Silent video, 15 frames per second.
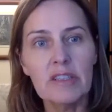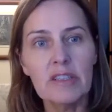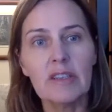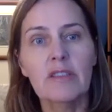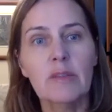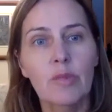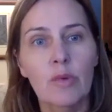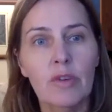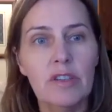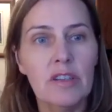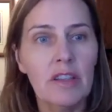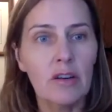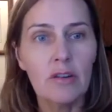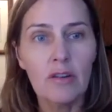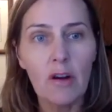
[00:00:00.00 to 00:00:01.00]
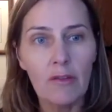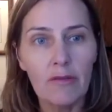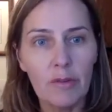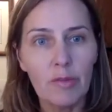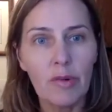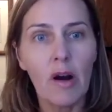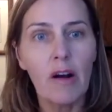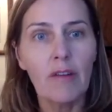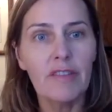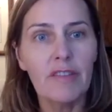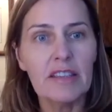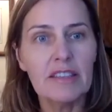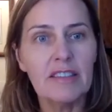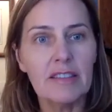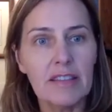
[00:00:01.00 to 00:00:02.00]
have supported that are non-for-profits